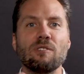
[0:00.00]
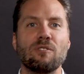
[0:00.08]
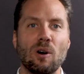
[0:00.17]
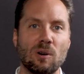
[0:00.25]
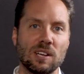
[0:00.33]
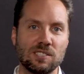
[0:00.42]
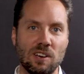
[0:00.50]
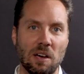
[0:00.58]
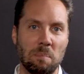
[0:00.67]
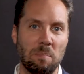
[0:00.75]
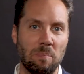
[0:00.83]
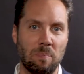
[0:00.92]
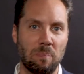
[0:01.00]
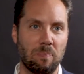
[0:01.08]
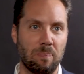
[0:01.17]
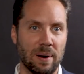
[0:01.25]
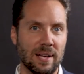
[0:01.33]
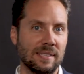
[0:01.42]
to focus on
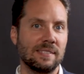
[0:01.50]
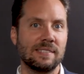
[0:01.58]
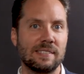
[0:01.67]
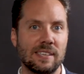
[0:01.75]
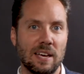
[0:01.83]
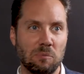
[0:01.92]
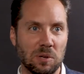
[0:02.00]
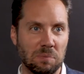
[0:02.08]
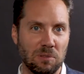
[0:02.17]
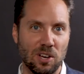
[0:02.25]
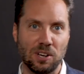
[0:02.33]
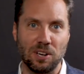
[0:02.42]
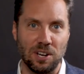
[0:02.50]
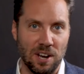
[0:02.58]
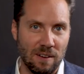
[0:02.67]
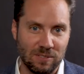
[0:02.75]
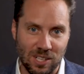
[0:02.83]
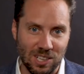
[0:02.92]
buttons that would look good
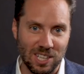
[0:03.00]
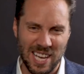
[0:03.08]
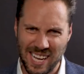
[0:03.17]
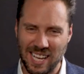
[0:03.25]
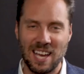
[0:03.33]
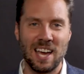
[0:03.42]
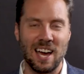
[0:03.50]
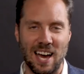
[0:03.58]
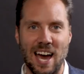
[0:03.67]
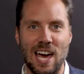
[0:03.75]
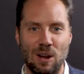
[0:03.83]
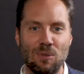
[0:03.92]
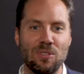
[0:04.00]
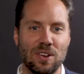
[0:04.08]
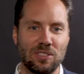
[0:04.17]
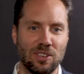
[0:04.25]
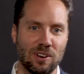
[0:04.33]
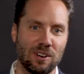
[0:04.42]
enough to lick. I don't
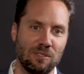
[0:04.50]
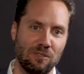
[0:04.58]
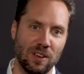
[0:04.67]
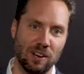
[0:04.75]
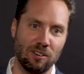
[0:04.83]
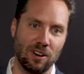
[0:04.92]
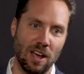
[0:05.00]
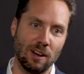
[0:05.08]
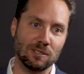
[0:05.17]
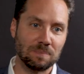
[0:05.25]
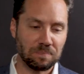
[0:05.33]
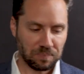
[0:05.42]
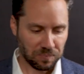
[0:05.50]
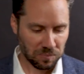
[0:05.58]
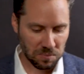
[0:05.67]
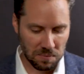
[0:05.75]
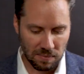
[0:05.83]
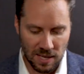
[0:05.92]
think they're going to figure it out.
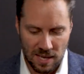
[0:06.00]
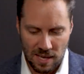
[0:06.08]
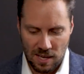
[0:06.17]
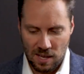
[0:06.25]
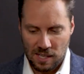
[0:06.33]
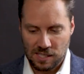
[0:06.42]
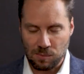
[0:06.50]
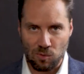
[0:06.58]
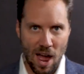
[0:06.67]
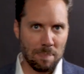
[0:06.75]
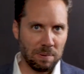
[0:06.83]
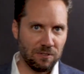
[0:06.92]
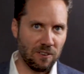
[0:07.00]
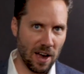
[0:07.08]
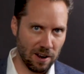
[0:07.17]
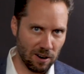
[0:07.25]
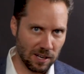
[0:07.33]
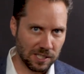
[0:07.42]
Some rapid
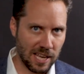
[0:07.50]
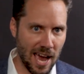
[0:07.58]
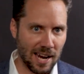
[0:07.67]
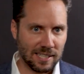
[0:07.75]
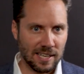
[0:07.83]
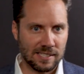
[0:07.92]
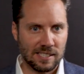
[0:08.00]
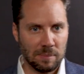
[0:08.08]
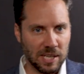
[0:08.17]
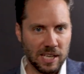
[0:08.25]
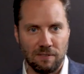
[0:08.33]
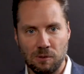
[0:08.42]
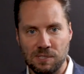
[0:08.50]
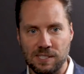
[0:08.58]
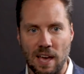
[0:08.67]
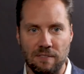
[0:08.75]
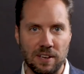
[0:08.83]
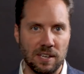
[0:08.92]
fire on tactics. I'm going to give you
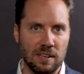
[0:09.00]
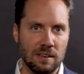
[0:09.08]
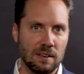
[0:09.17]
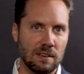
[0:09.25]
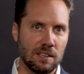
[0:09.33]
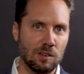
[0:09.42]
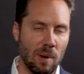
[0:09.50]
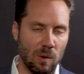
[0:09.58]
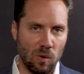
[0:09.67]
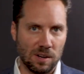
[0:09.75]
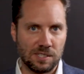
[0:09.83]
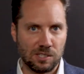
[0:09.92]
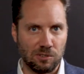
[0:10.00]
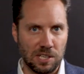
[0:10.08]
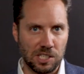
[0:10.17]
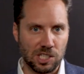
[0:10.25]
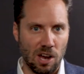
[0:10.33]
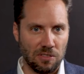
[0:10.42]
7. You might want to
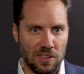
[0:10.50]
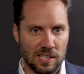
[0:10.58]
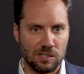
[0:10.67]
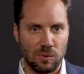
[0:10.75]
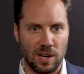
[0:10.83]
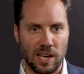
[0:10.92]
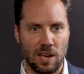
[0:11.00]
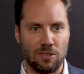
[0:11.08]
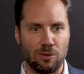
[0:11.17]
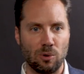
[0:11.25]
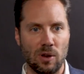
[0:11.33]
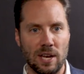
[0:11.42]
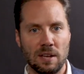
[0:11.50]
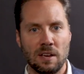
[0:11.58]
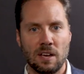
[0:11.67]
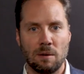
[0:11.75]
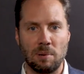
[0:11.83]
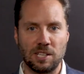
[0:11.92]
screenshot this when I get through it,
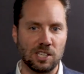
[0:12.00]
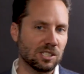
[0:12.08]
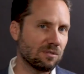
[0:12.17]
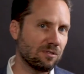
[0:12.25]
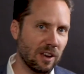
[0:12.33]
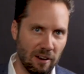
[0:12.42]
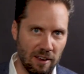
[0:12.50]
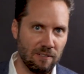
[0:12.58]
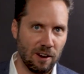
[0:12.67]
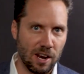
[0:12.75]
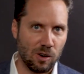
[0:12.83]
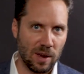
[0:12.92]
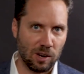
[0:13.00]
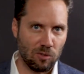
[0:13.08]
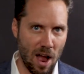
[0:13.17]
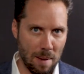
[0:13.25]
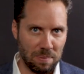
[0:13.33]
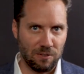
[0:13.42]
but just very, very quick
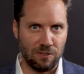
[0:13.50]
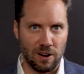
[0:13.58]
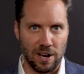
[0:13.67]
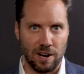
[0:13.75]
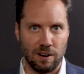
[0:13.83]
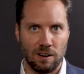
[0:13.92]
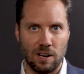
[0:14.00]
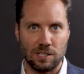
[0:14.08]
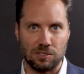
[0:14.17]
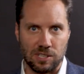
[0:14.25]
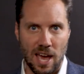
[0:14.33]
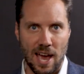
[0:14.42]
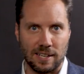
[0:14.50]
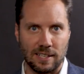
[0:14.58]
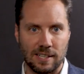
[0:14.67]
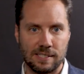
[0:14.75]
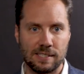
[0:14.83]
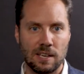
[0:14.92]
rapid fire on your
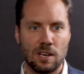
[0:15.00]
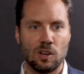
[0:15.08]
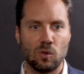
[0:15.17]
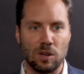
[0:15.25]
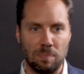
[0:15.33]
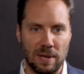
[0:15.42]
tactics would